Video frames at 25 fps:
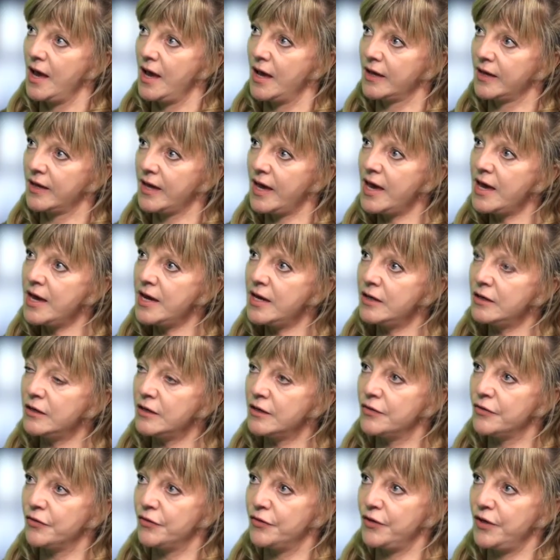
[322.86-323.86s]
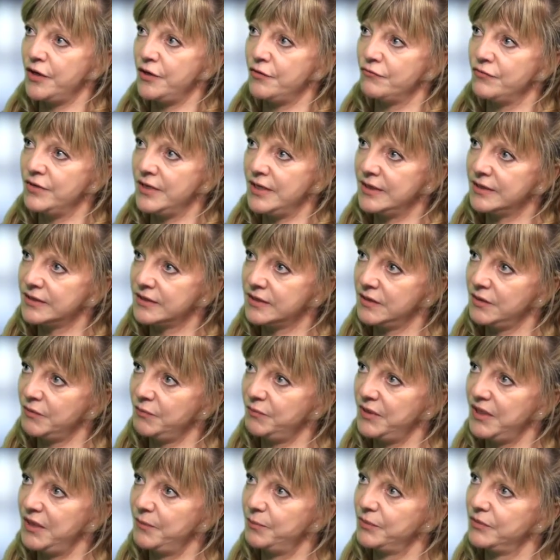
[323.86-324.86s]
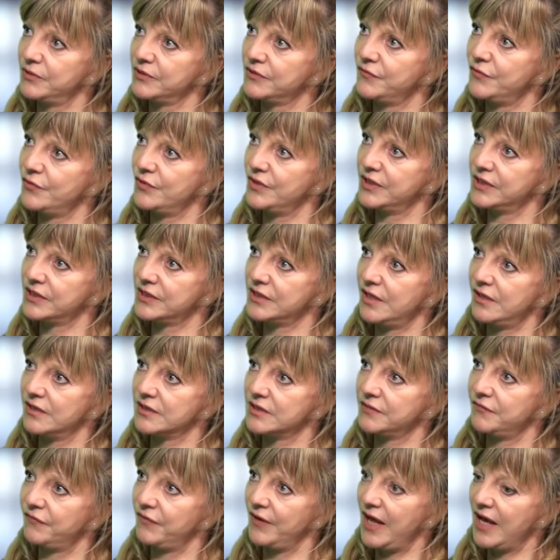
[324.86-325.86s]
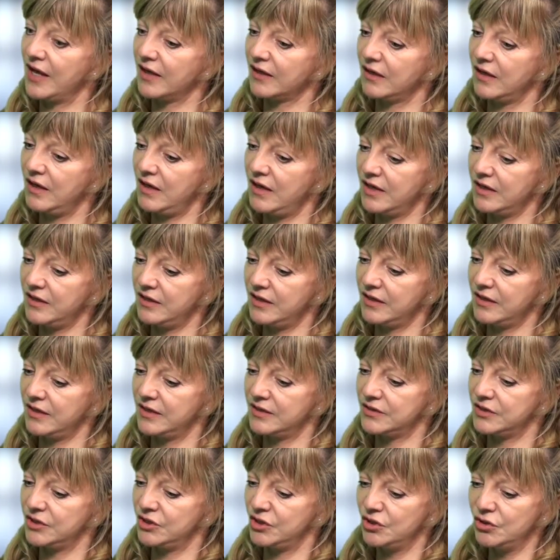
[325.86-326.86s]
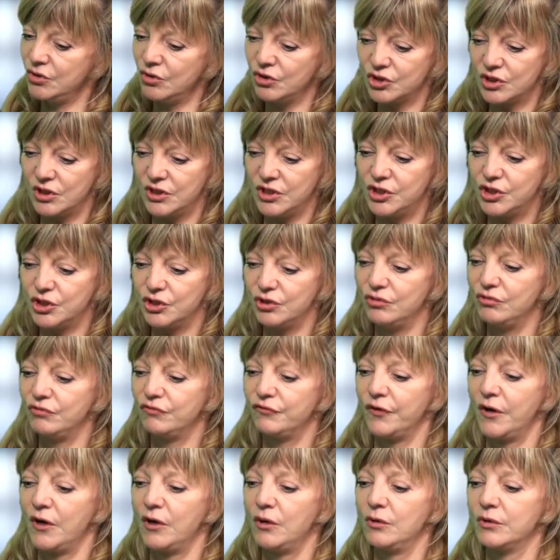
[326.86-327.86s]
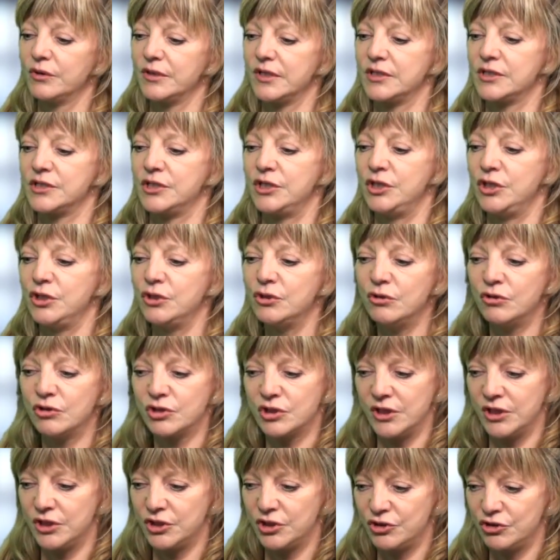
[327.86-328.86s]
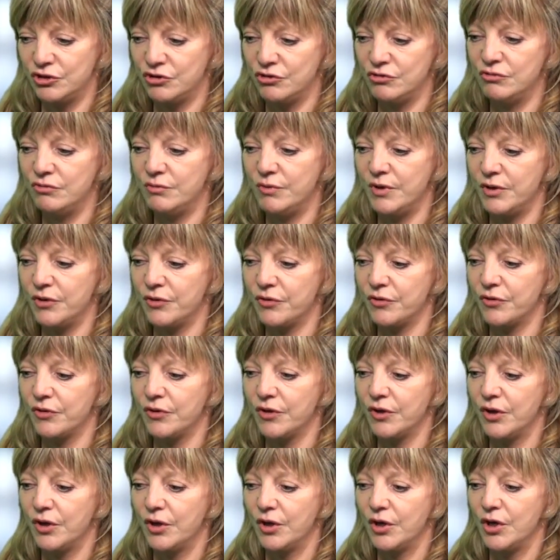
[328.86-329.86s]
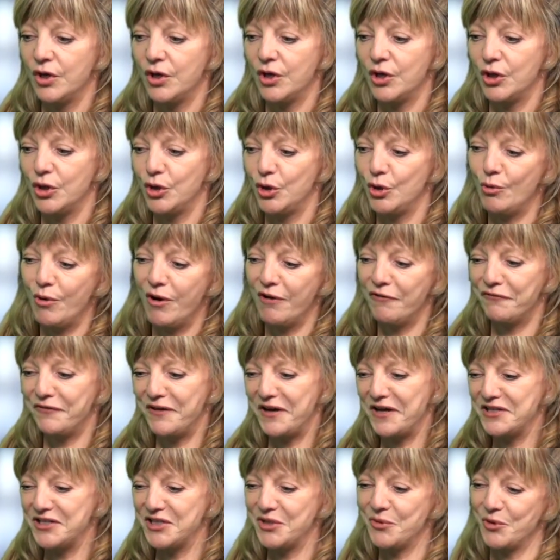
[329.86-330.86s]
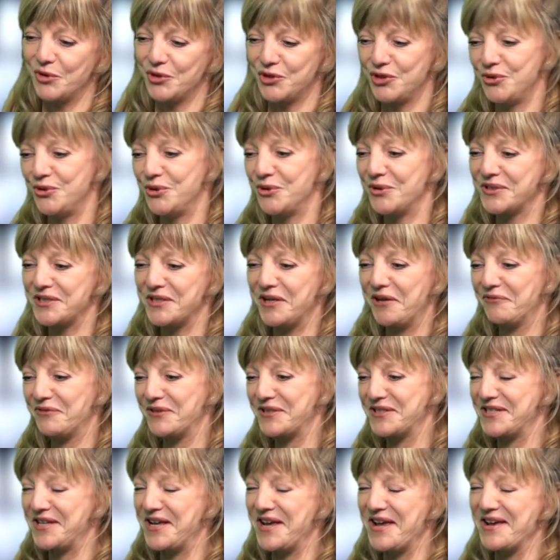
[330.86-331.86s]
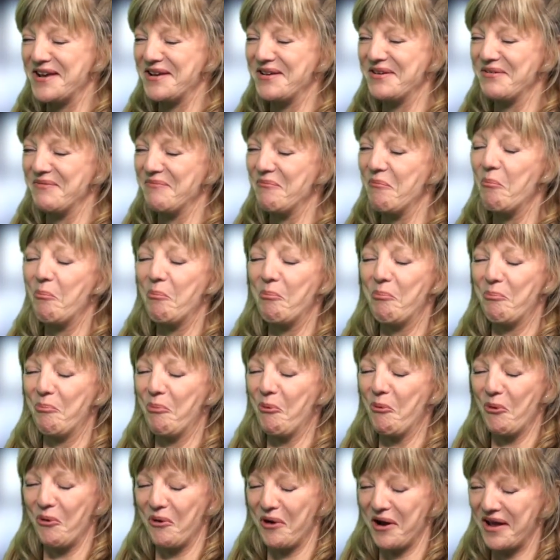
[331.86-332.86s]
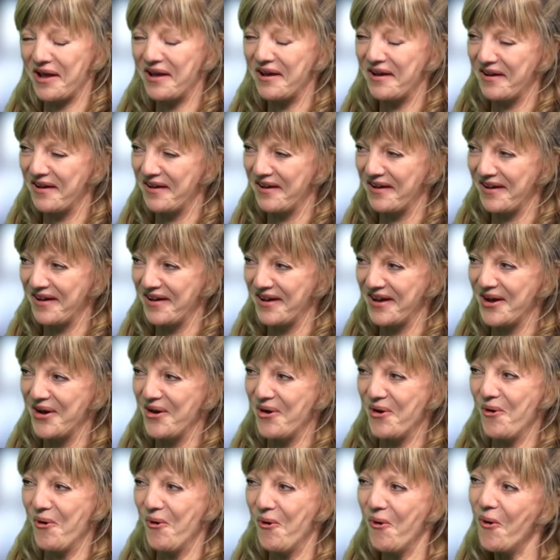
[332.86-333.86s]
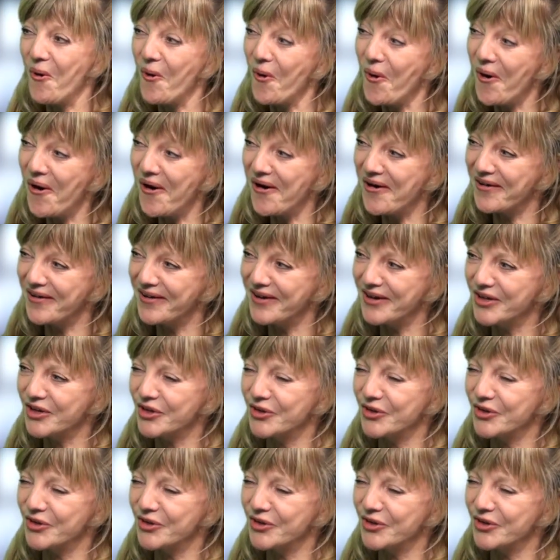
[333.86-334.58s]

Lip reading: Again, the reason people's voice starts flatlining, it's usually twofold. It's usually to do with you are finding what you yourself are saying boring, or